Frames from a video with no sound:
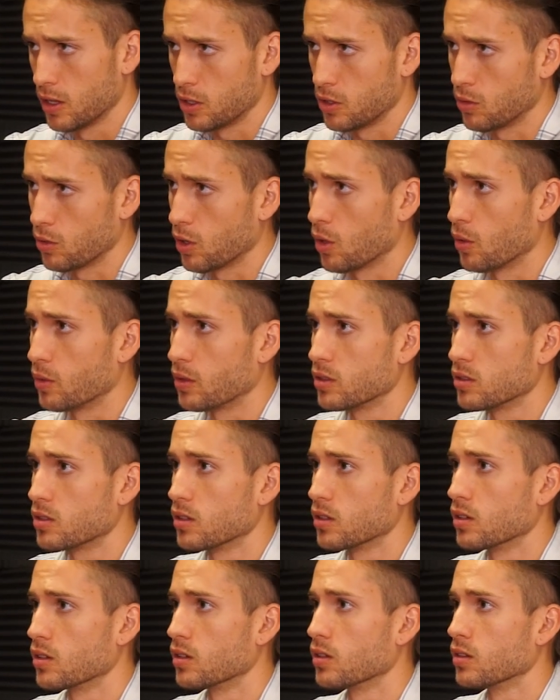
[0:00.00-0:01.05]
you go
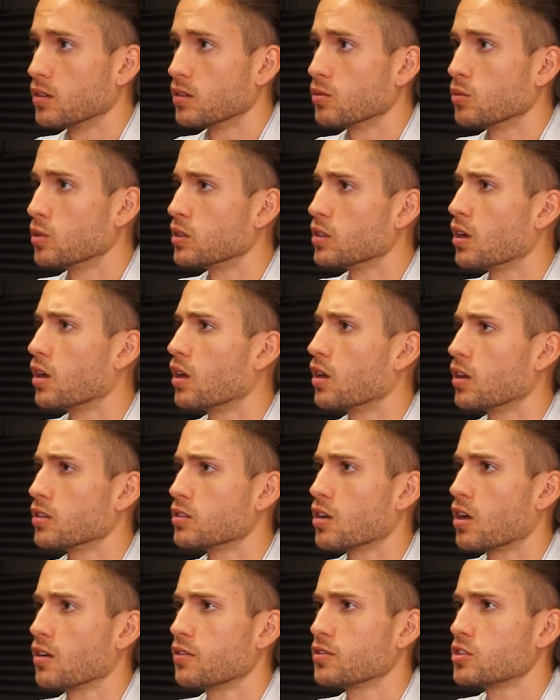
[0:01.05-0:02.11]
into what
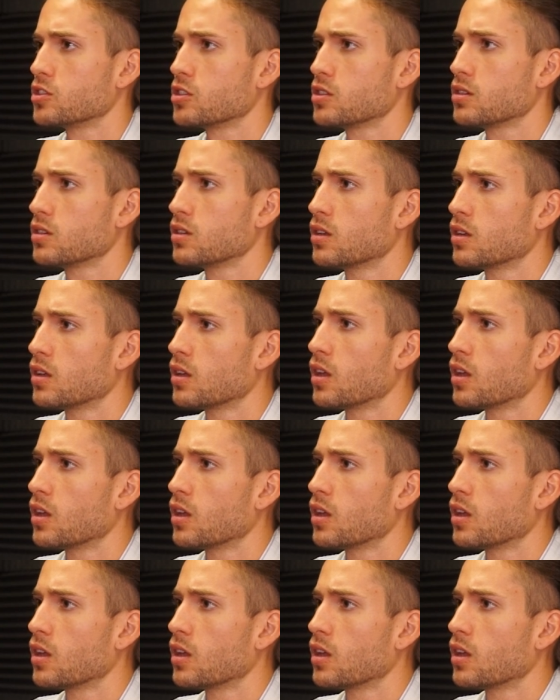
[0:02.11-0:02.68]
autophagy,